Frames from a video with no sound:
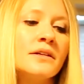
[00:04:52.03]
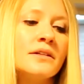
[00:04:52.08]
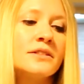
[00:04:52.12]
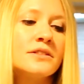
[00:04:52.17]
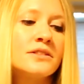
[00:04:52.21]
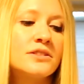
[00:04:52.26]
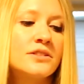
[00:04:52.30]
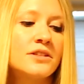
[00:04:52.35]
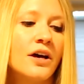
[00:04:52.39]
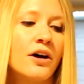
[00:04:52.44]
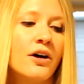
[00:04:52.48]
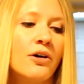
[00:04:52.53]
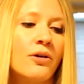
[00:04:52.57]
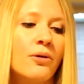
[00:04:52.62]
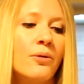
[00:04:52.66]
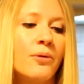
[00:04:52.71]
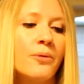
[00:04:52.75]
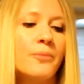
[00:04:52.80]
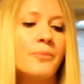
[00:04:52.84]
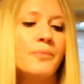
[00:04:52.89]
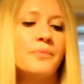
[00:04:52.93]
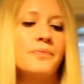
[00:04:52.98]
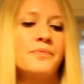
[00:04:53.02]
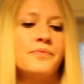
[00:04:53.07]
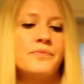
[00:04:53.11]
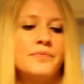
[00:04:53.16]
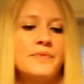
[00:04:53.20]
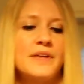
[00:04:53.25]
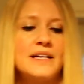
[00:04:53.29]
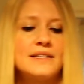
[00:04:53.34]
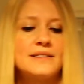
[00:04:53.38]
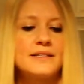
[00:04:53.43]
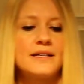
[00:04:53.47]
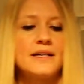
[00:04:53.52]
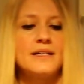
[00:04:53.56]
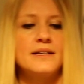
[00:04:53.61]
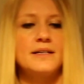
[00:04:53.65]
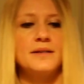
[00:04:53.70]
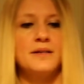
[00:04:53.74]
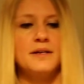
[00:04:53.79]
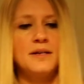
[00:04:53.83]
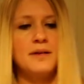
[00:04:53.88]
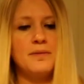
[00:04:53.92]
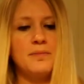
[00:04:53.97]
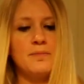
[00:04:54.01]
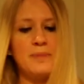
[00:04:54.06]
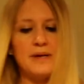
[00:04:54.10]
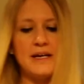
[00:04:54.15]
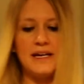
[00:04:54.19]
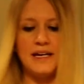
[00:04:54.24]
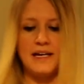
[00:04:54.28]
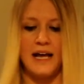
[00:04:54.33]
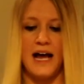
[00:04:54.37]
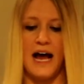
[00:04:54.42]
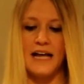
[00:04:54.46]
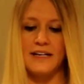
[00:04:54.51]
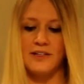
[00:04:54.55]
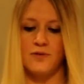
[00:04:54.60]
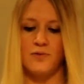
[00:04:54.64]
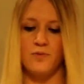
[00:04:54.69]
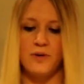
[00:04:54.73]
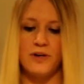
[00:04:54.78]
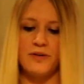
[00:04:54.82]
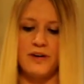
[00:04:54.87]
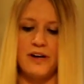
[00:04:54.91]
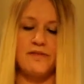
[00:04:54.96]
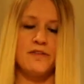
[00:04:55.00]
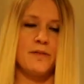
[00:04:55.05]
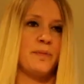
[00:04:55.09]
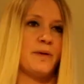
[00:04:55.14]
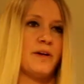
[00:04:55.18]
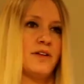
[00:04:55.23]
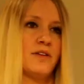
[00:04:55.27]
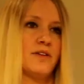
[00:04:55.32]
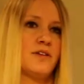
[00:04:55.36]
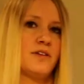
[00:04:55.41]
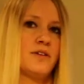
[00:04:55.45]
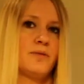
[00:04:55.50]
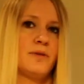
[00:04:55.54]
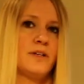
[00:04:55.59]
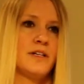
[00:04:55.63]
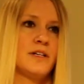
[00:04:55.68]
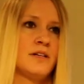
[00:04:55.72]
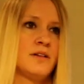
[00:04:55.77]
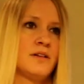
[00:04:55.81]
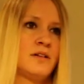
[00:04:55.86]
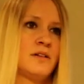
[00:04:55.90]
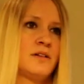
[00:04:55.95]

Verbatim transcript: So that's gonna be, I don't, we don't have a peeler, do we?